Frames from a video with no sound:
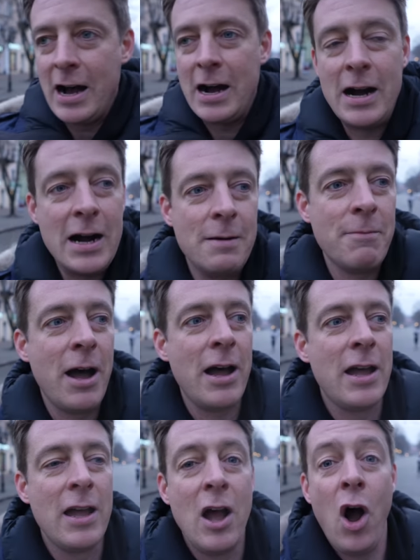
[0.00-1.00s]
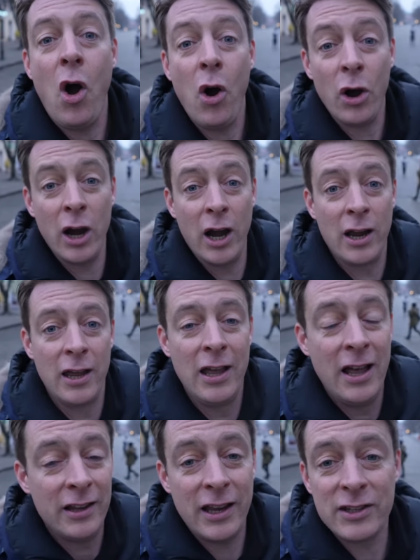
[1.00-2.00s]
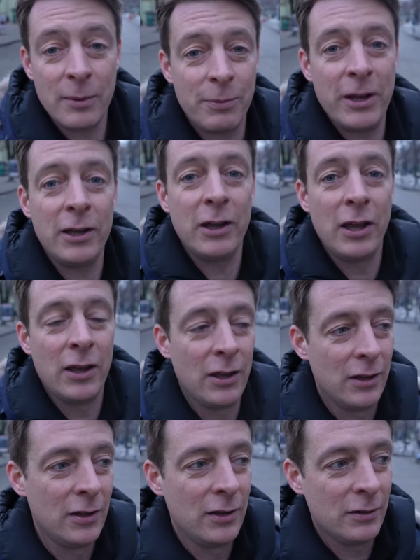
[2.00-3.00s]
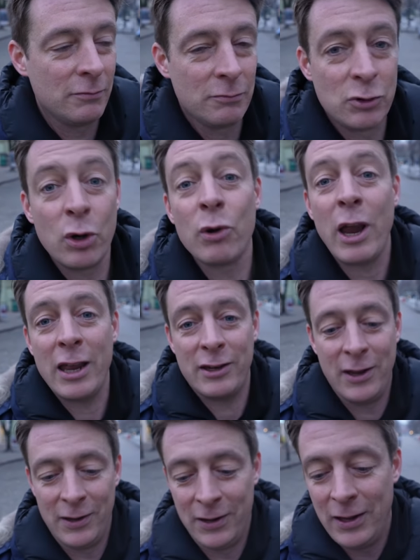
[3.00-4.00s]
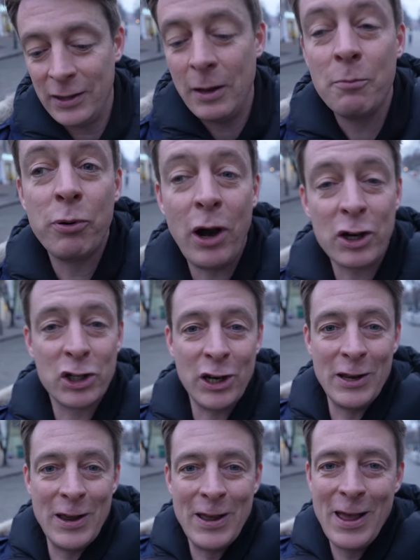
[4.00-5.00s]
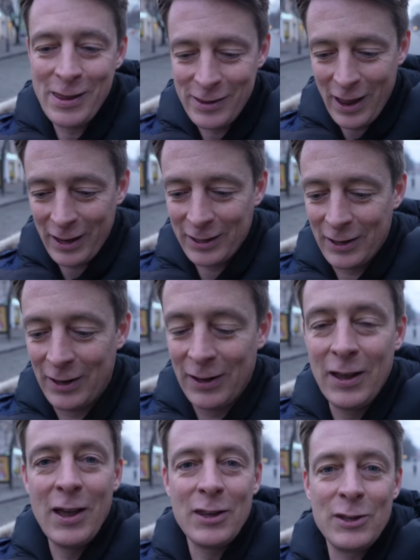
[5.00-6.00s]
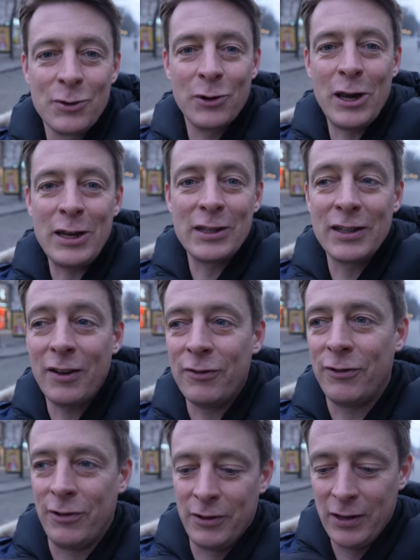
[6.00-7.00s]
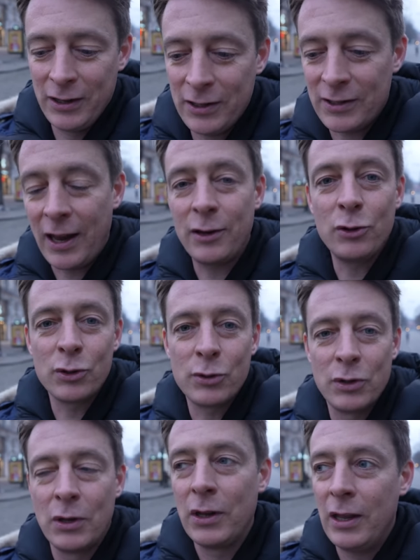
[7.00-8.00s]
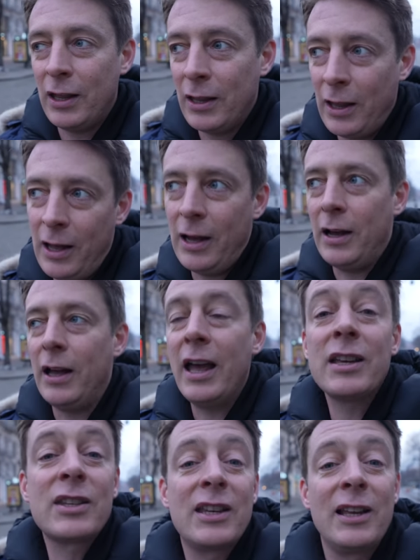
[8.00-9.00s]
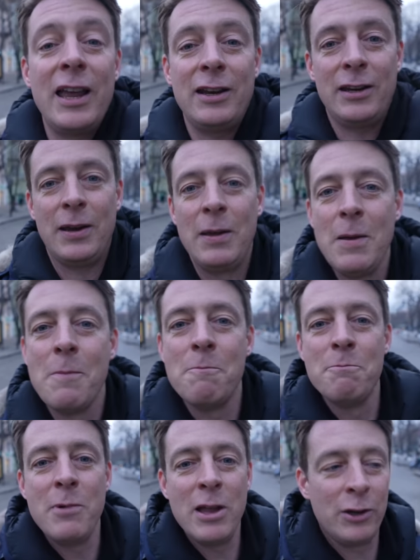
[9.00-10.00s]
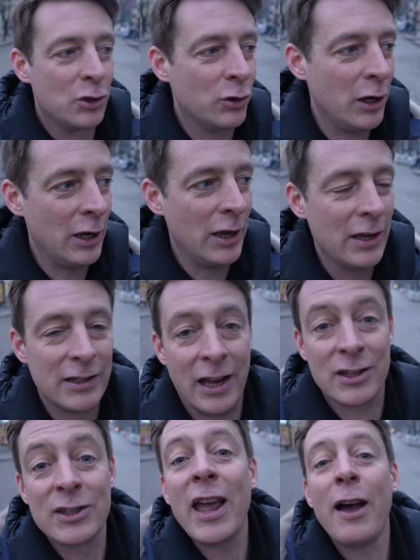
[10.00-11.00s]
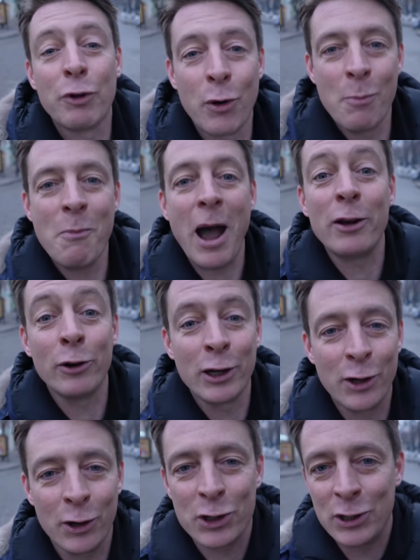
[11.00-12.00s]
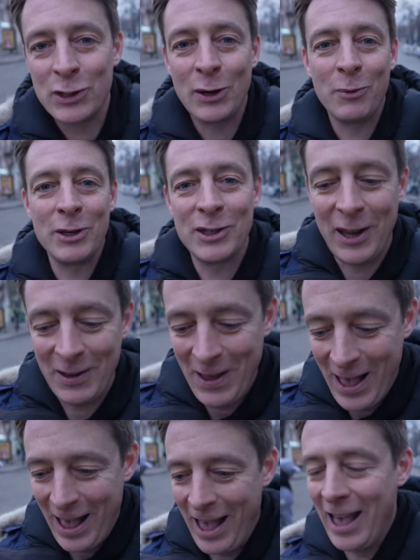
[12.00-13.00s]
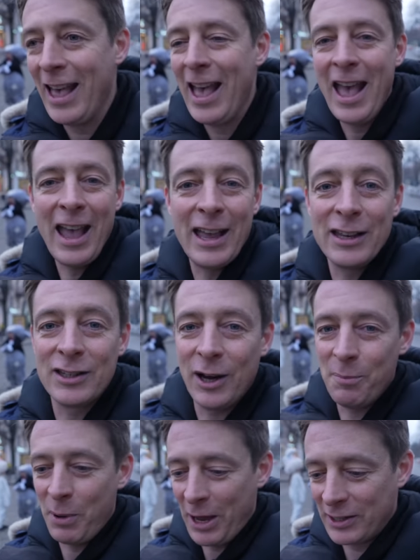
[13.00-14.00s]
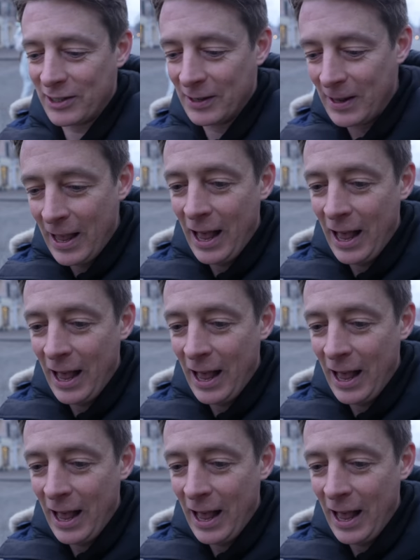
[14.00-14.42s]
Or they simply create the impression that the Ukrainians have decided to use escalated military tactics. They have their own minor incursion, so we say, in Donbas.